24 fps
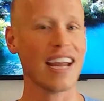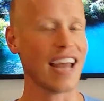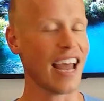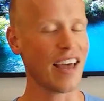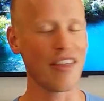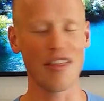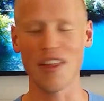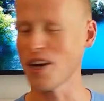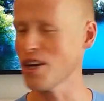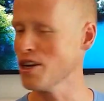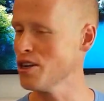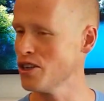
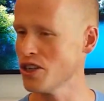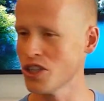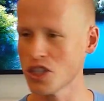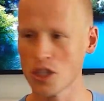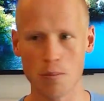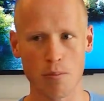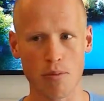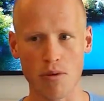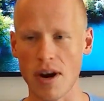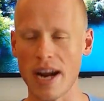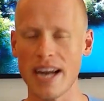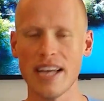and then you
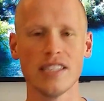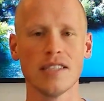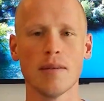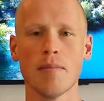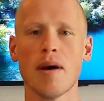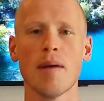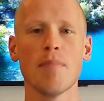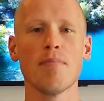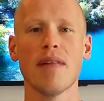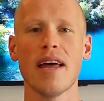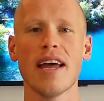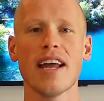just praise them
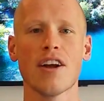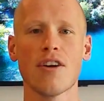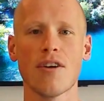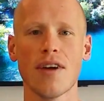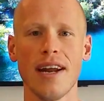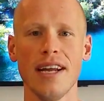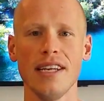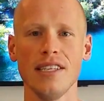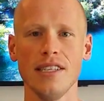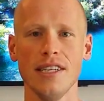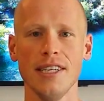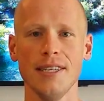up like
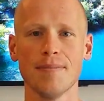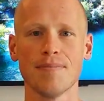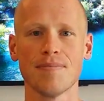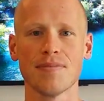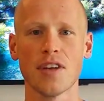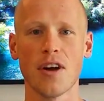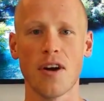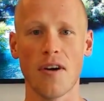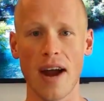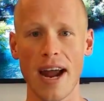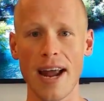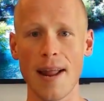crazy,
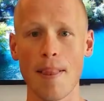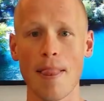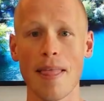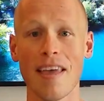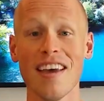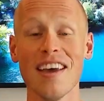all right?